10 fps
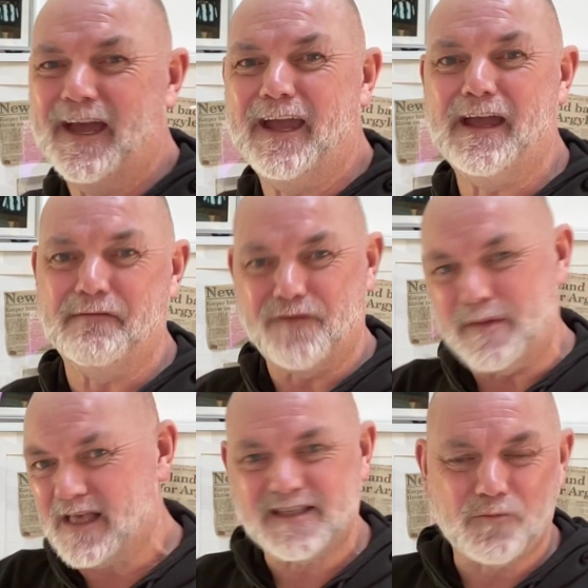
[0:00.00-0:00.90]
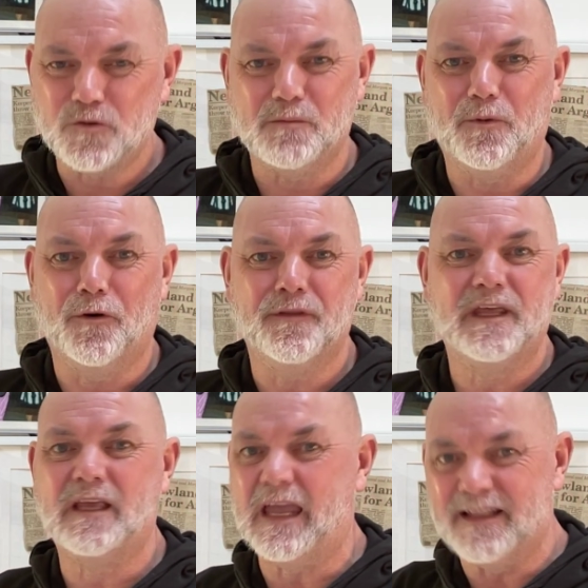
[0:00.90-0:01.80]
And for me, that's the most important
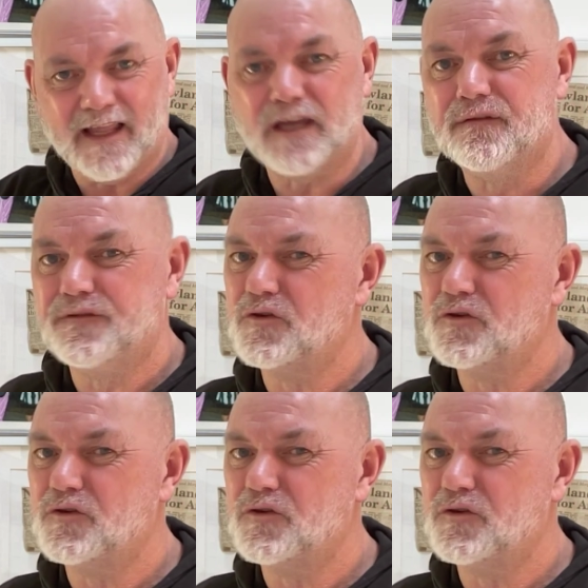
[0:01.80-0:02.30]
thing in life.